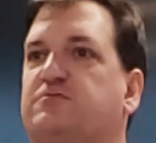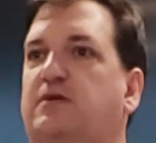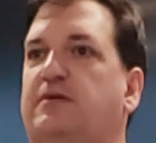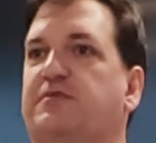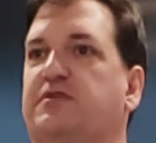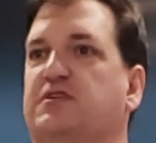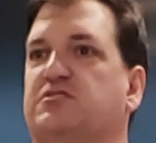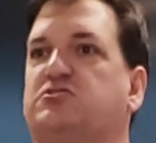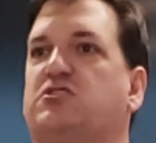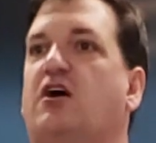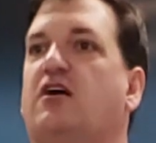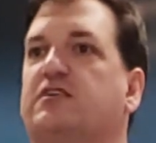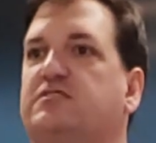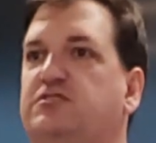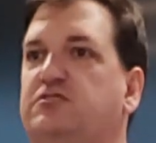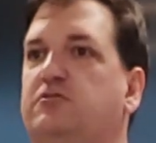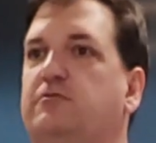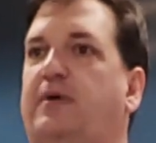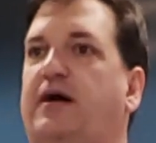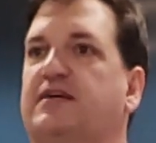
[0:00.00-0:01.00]
what I'm going to talk
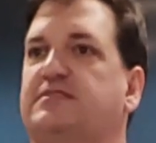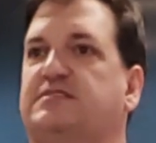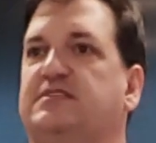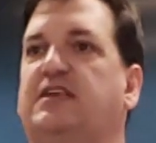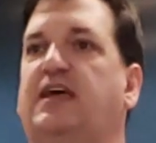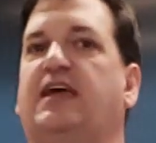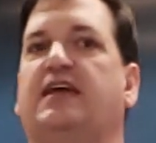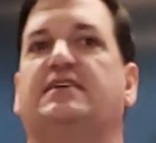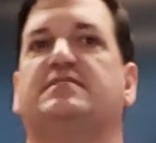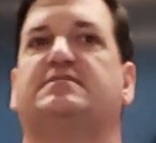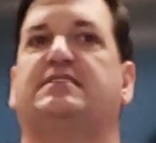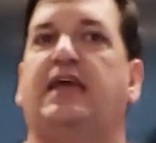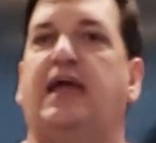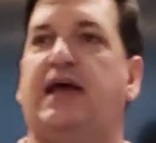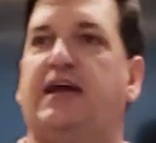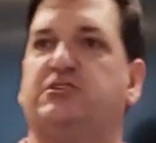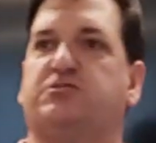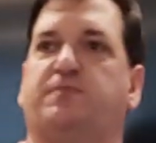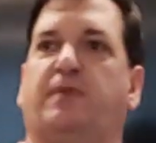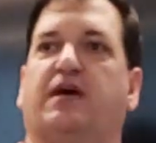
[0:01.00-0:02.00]
to you about today, is the
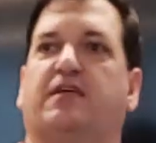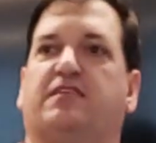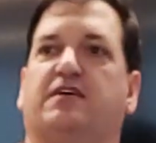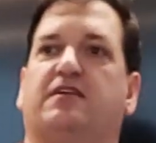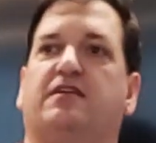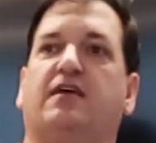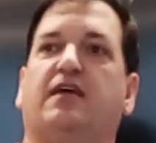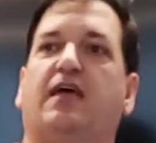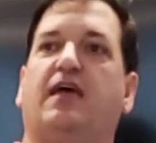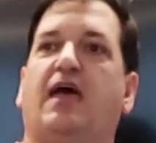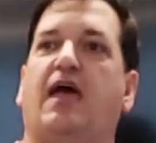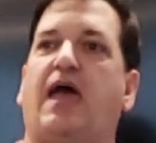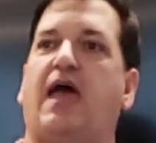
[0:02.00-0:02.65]
EDGE method,